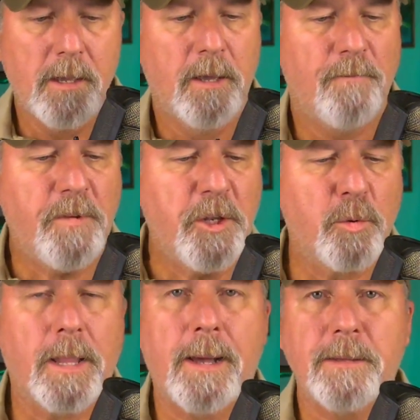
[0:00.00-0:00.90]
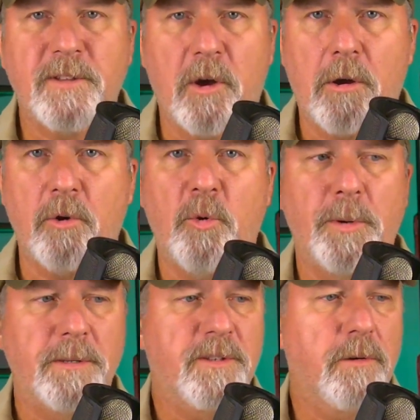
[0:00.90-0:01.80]
video lines are
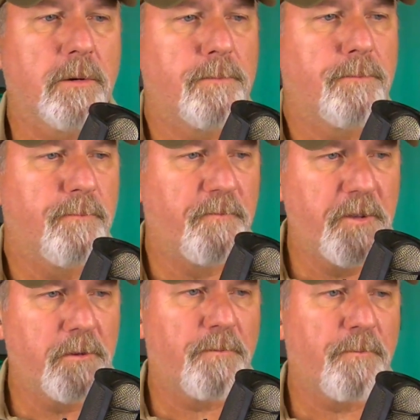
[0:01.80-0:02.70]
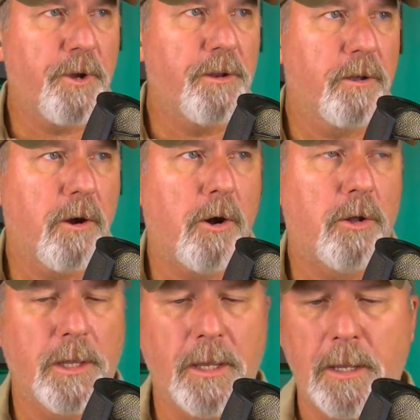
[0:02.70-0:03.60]
open, so feel free to
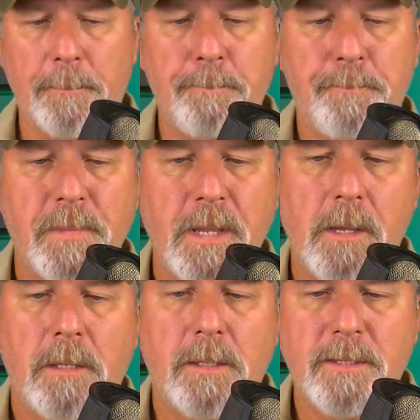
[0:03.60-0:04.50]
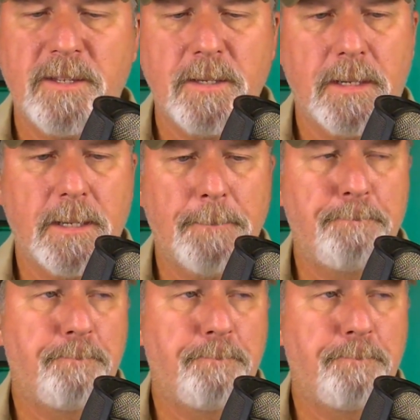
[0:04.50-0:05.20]
call in. Let's go